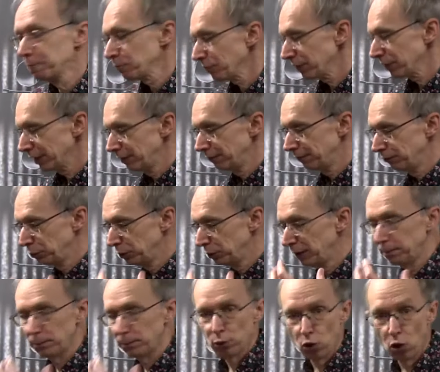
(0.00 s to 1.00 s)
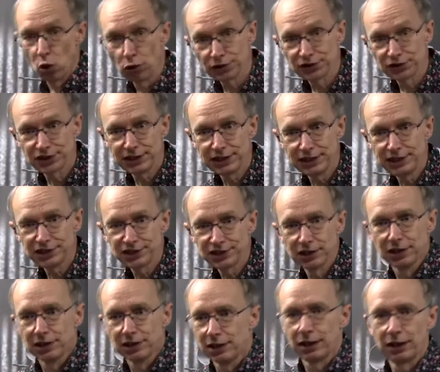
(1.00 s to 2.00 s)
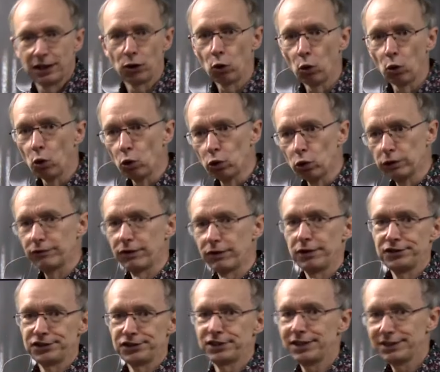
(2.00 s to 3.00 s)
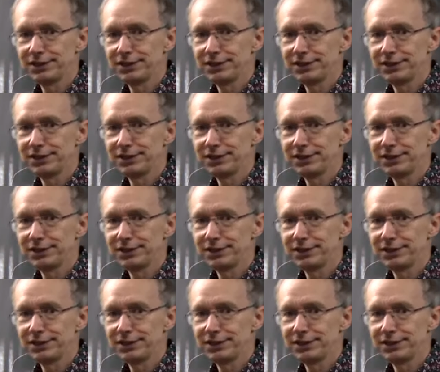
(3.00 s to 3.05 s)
if you need proxies, all of those things.